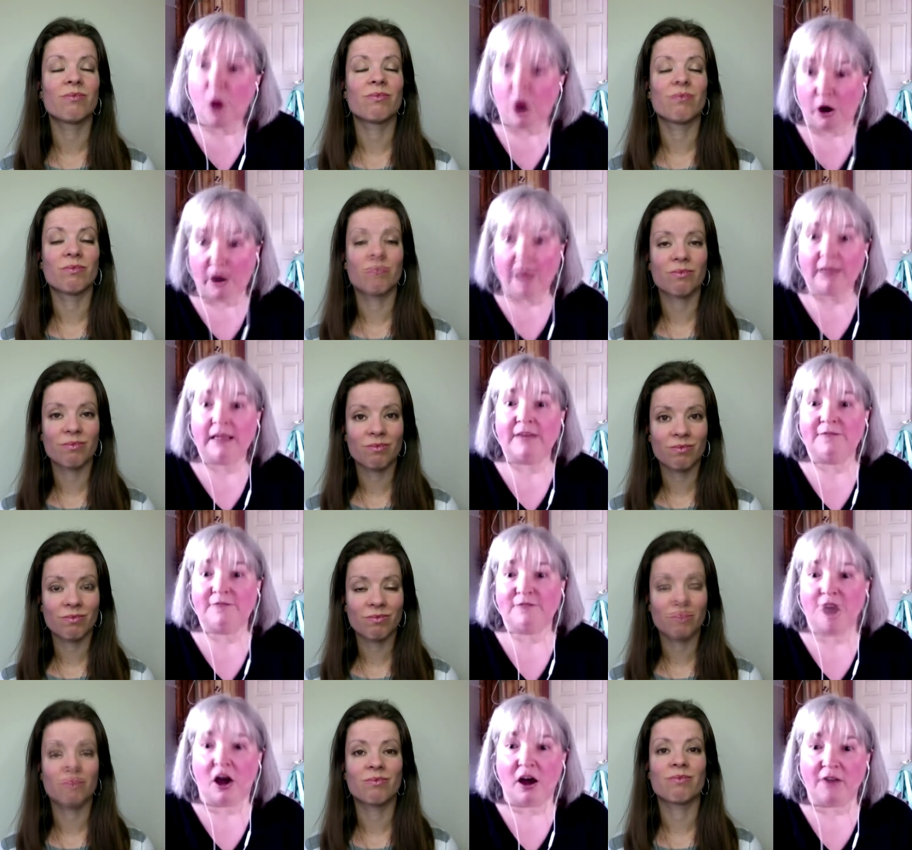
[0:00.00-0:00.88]
Speaker 1: where I
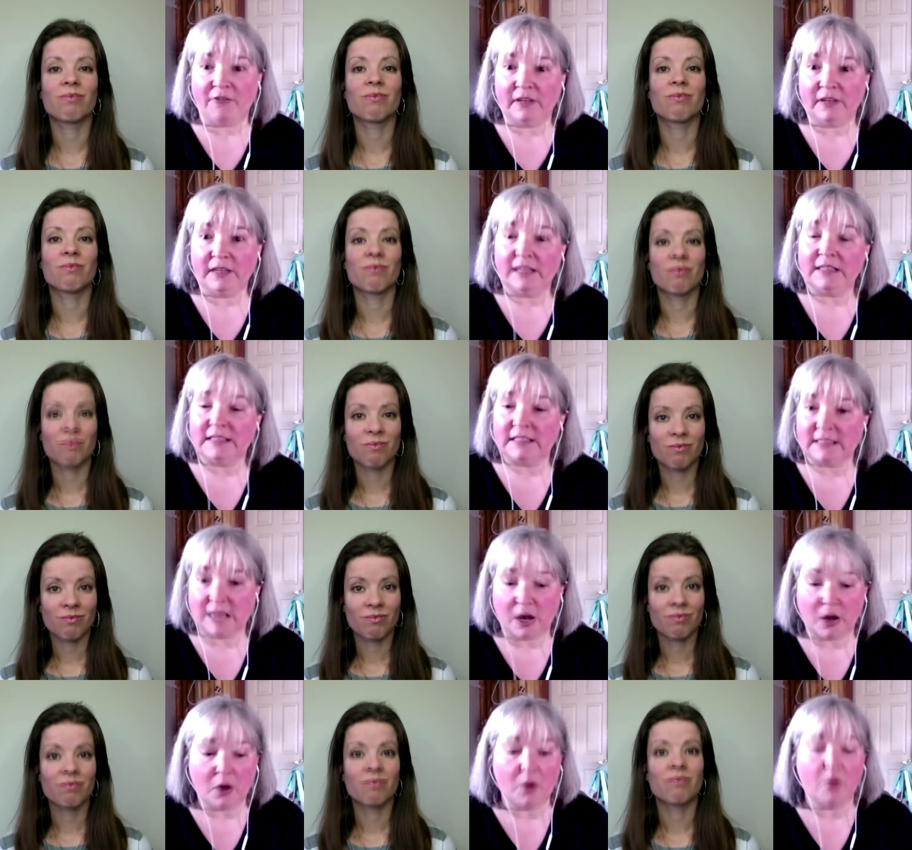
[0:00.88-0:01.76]
left off. And
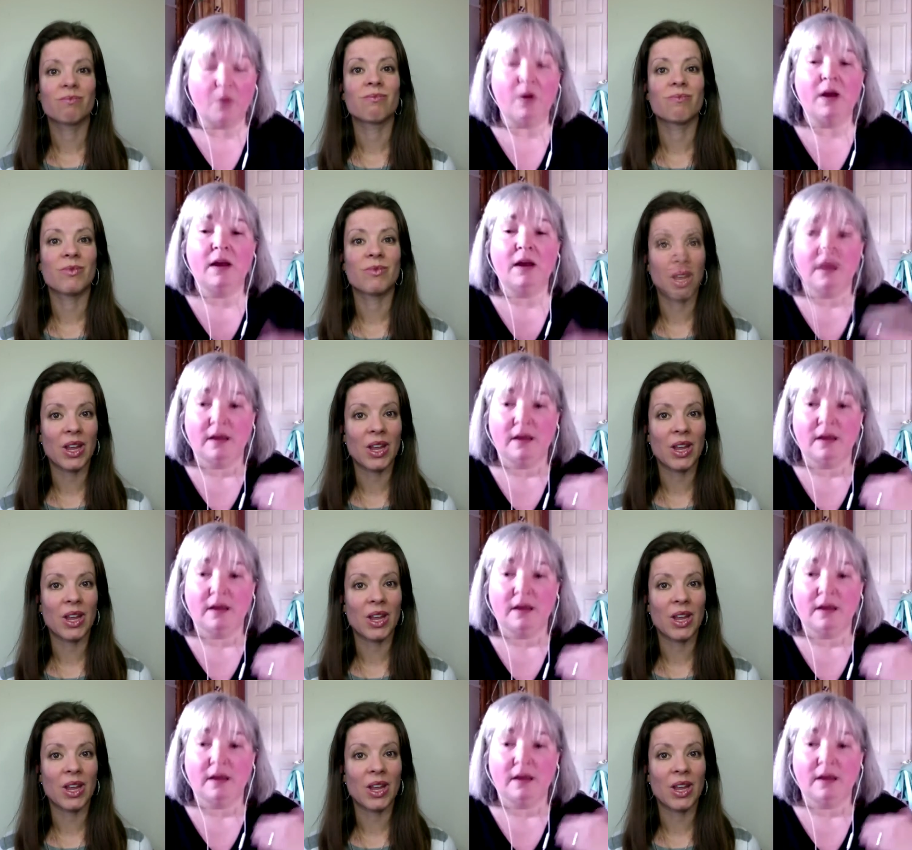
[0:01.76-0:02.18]
so